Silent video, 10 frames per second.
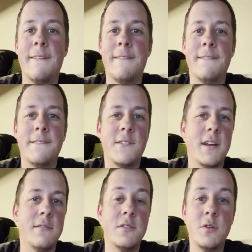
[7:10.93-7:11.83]
so I
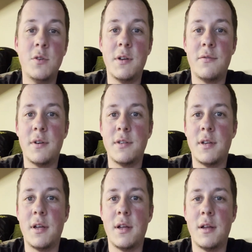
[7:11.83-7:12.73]
have two different
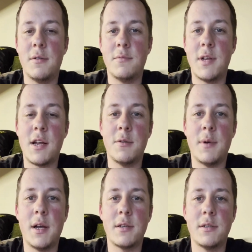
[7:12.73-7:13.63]
tackle
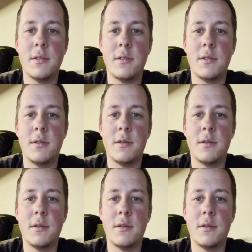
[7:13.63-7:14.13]
boxes,